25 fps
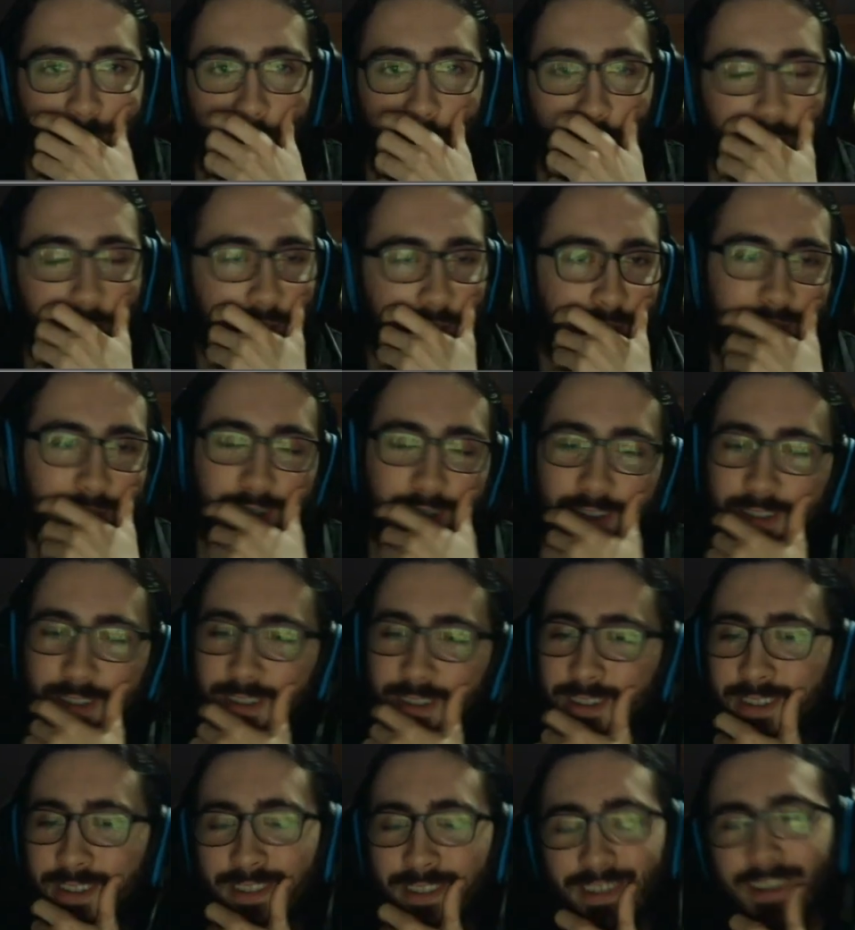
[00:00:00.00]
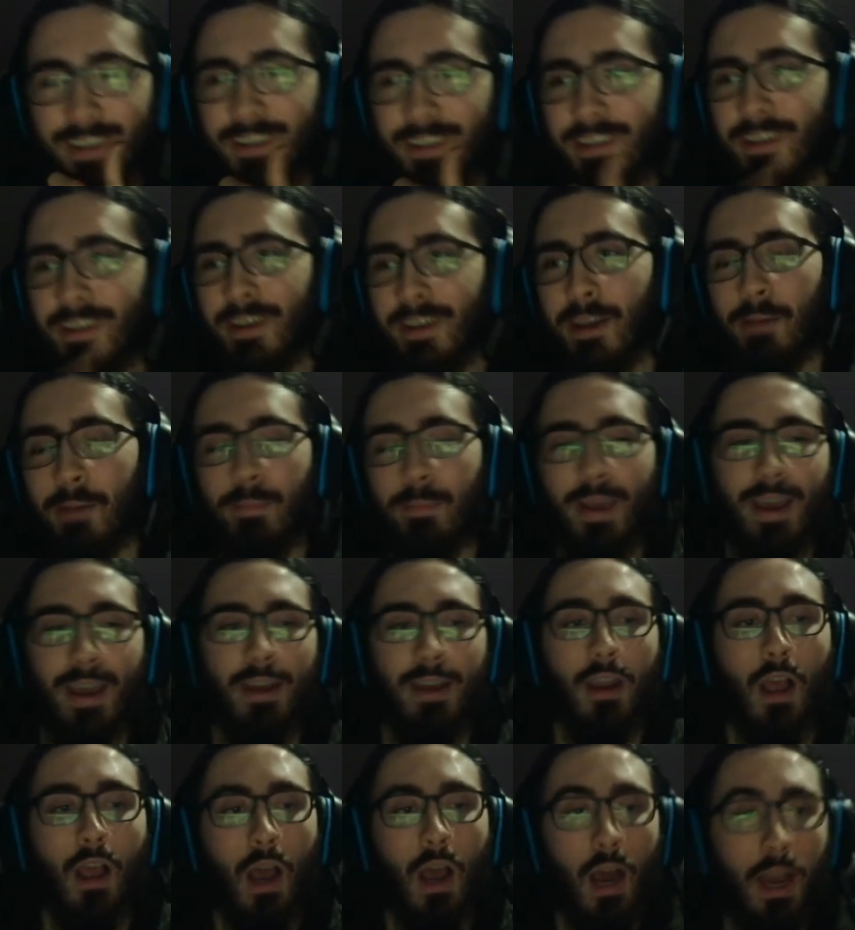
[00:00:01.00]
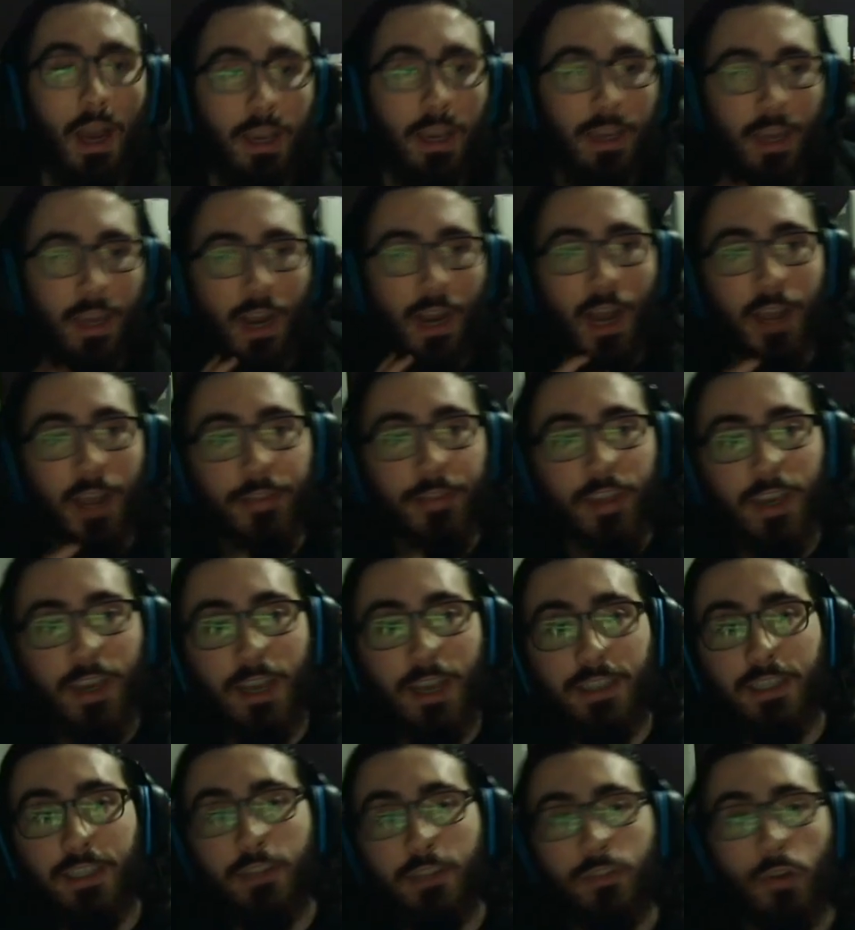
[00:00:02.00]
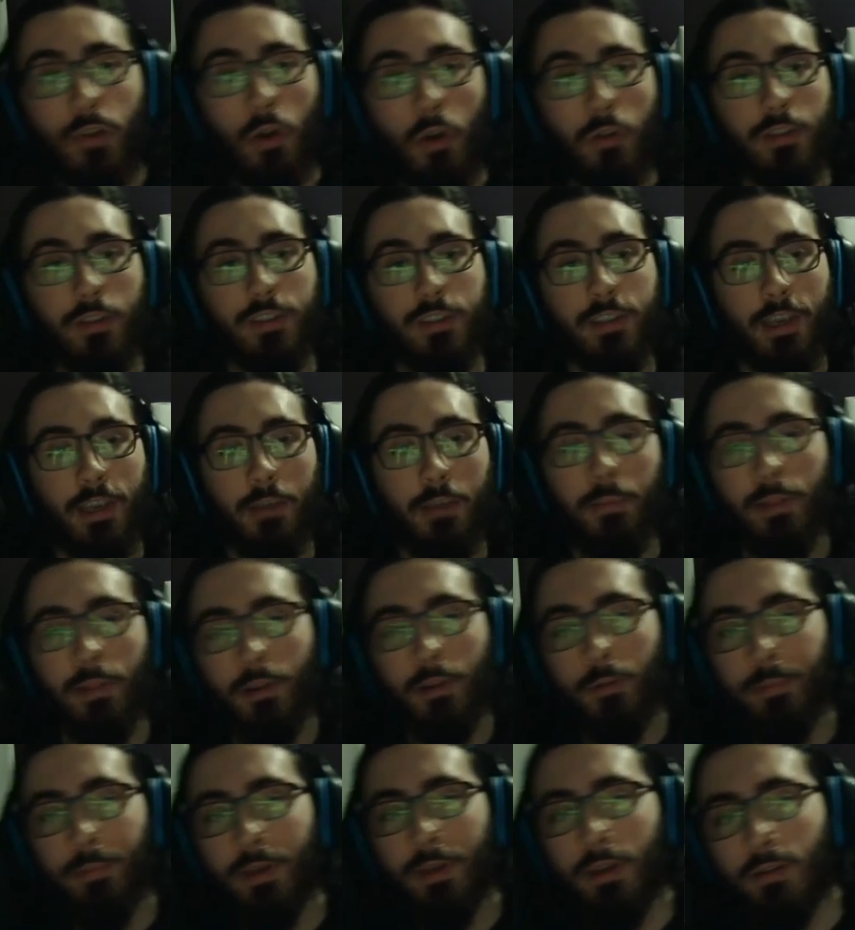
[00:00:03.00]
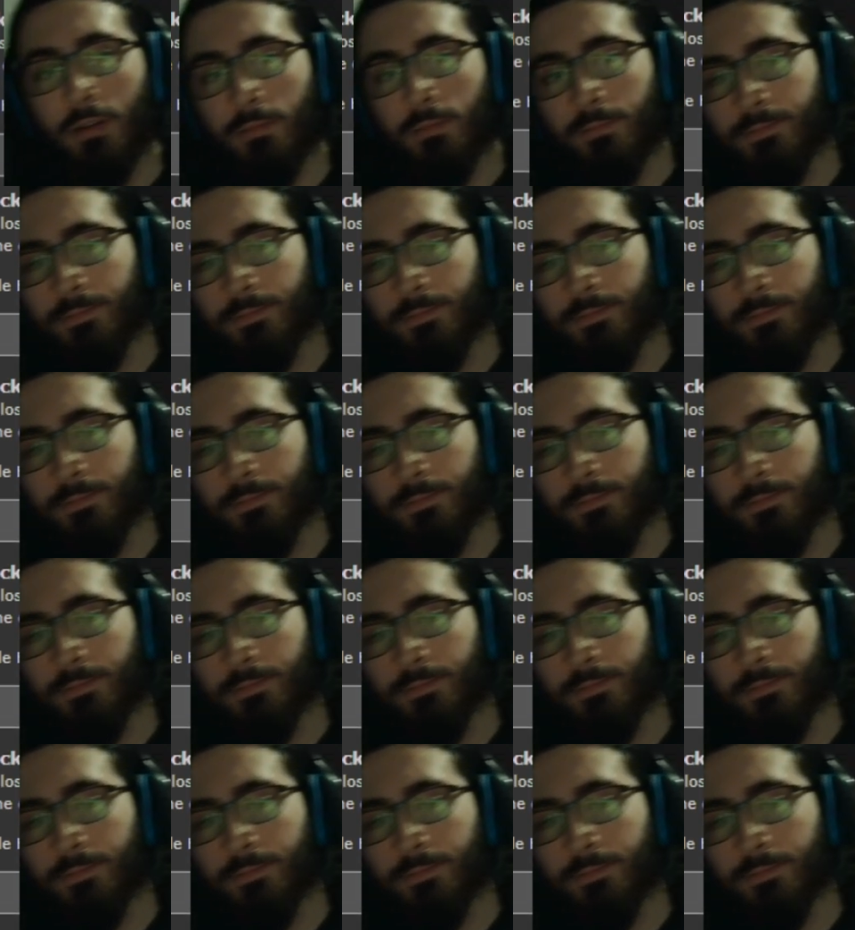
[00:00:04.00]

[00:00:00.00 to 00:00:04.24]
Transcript: course, he's getting. Man, I get. I think I did throw this game a little bit.